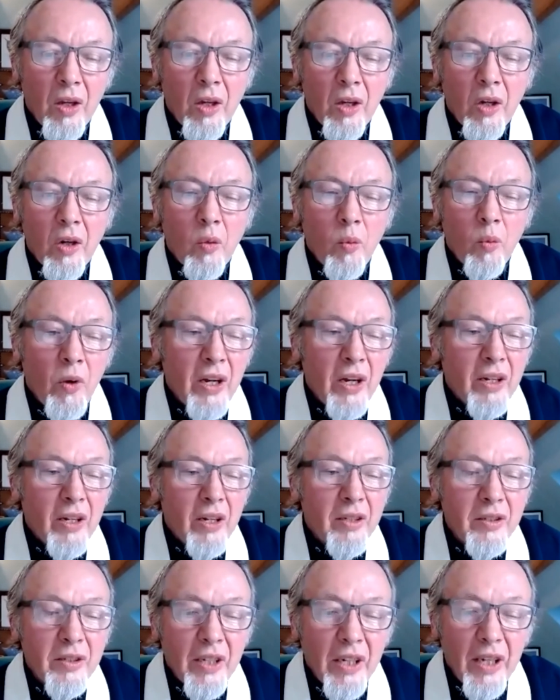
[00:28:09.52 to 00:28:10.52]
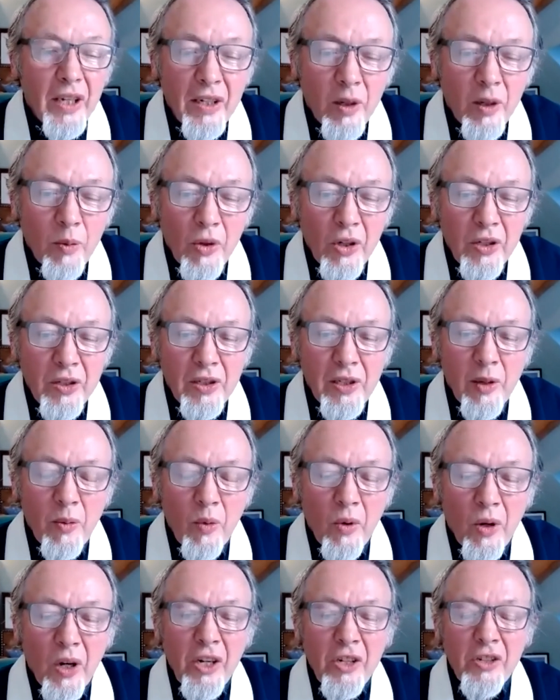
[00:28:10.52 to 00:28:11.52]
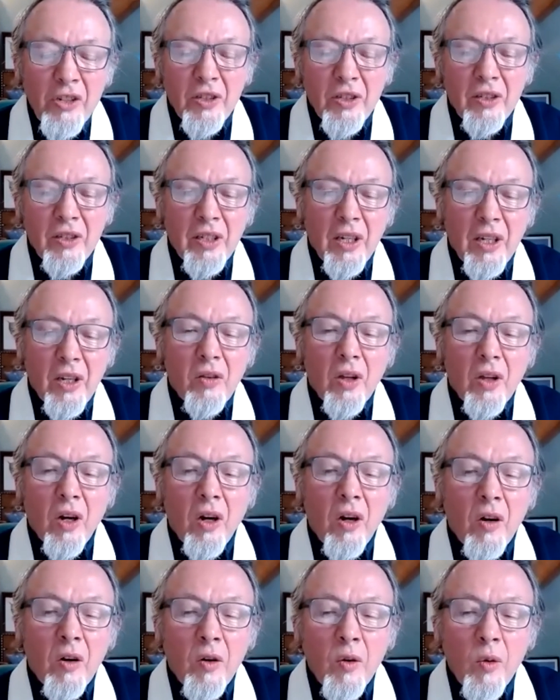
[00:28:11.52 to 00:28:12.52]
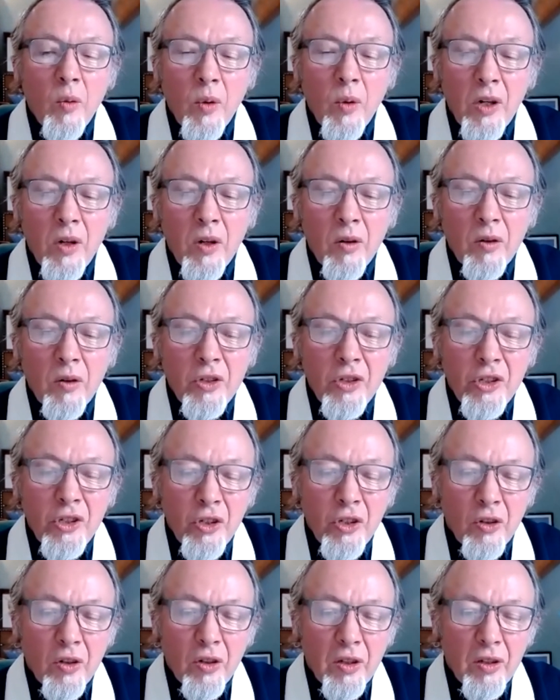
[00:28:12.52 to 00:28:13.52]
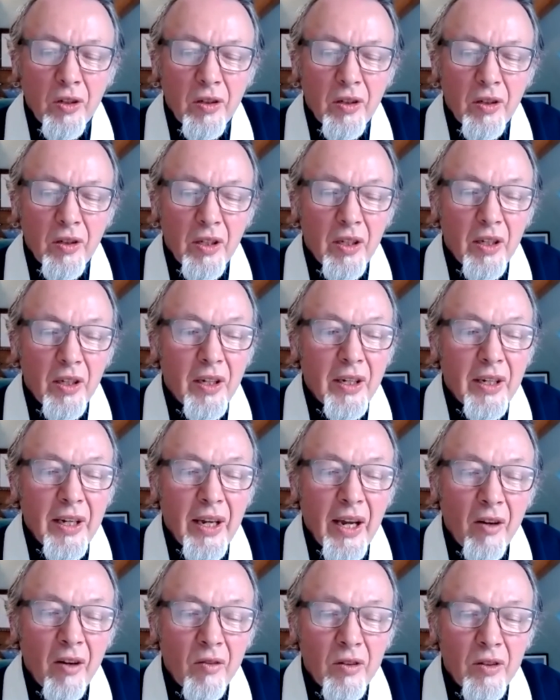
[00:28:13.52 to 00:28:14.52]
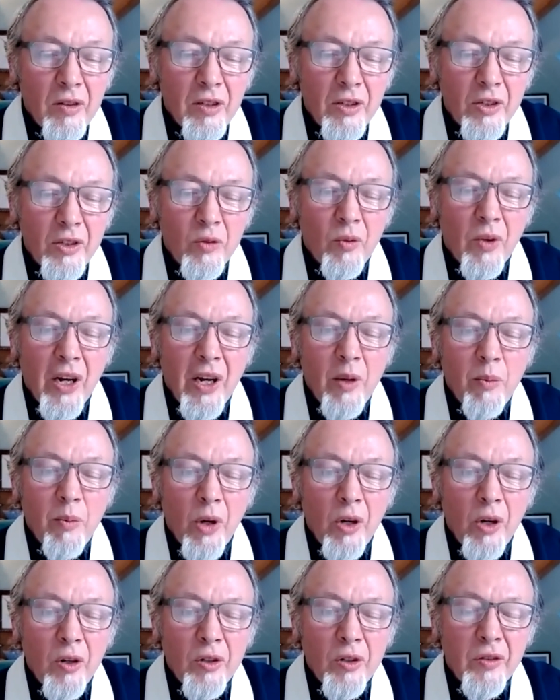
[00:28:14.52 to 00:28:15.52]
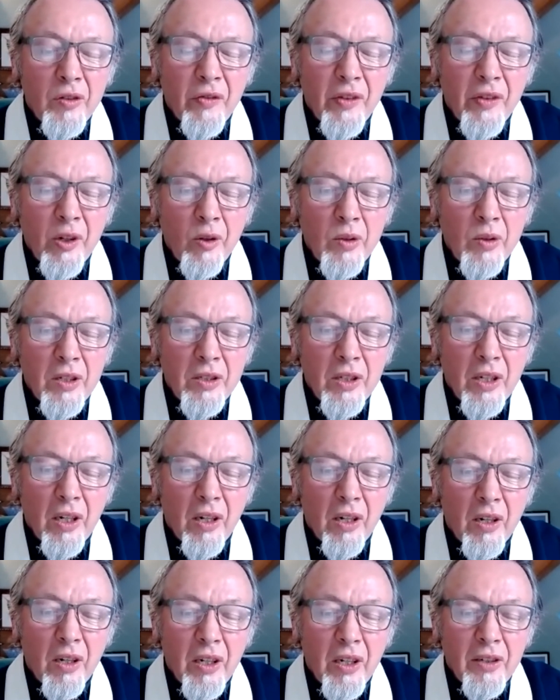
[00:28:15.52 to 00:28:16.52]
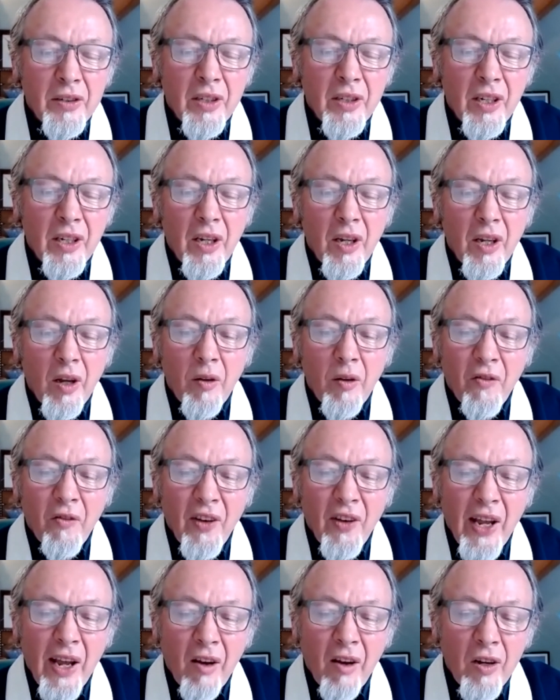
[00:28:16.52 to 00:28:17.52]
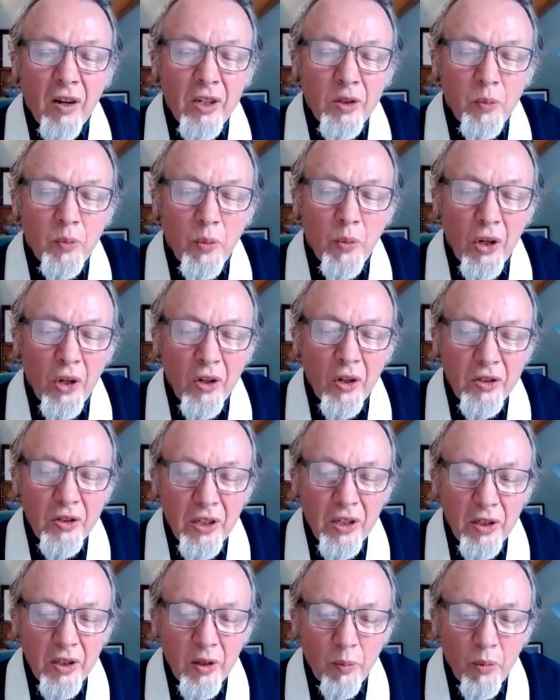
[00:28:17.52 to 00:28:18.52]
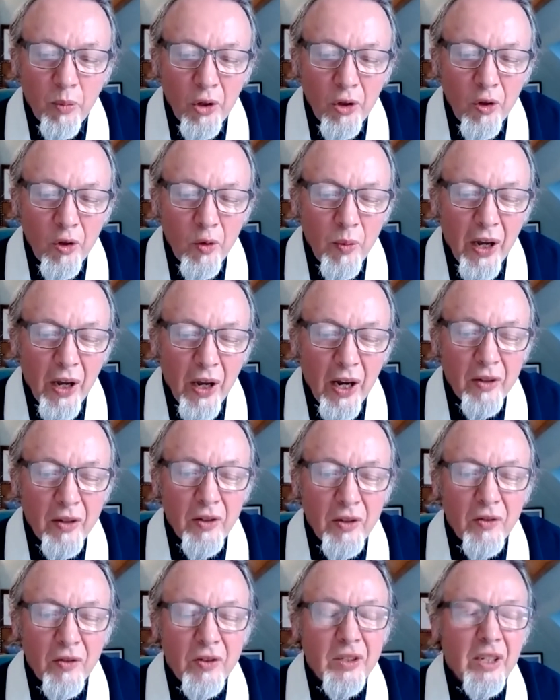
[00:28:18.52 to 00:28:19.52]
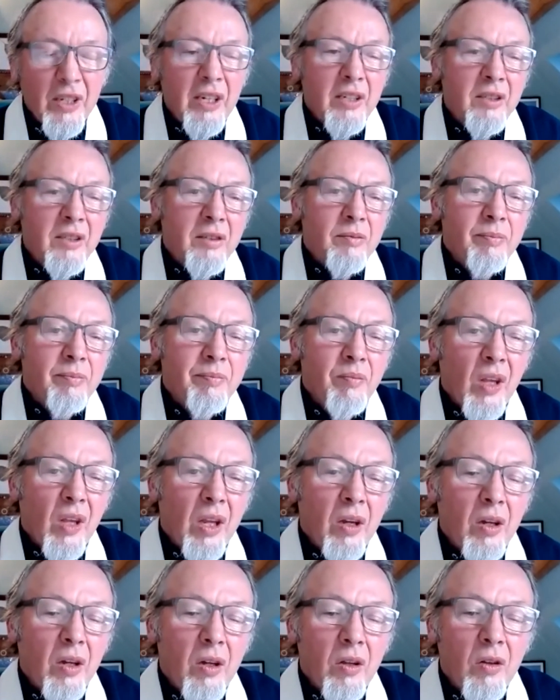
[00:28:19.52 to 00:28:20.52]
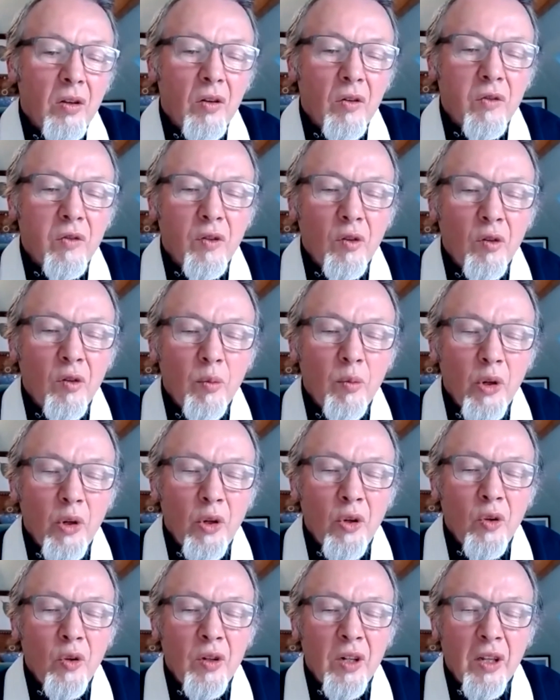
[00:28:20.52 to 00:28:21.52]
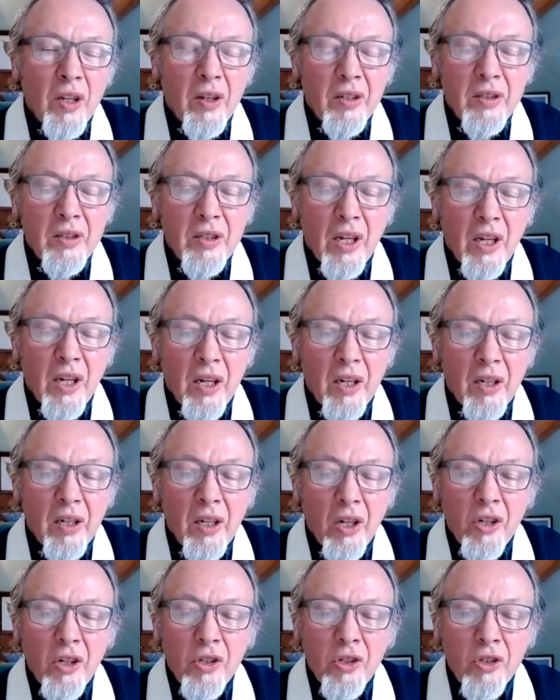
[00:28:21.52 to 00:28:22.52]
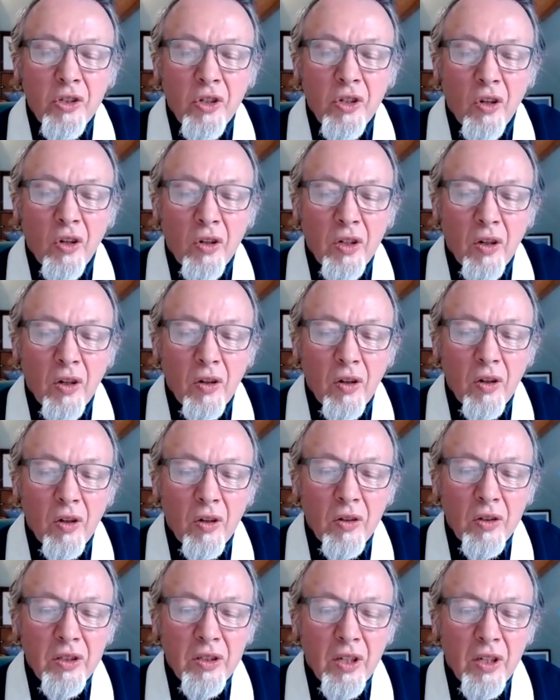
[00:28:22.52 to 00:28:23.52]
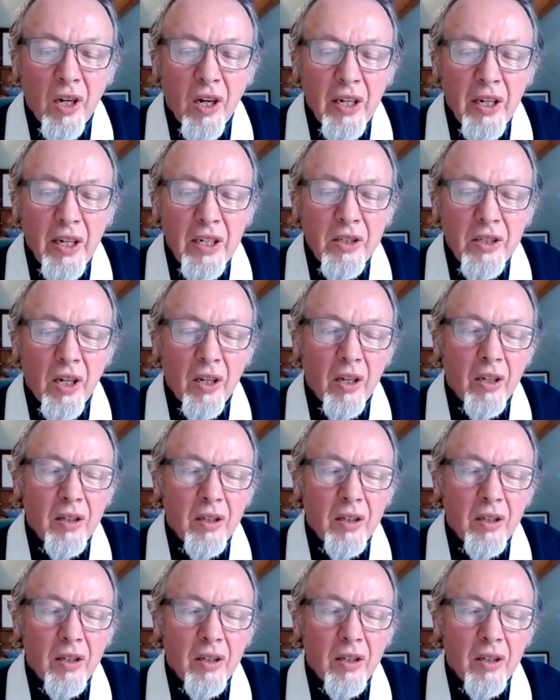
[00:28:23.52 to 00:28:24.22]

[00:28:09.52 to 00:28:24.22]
Witnessing the Buddha's liberation, the whole world shook. Countless rainbows filled the skies. Flowers burst into bloom out of season. The full moon and the sun shone alongside each other.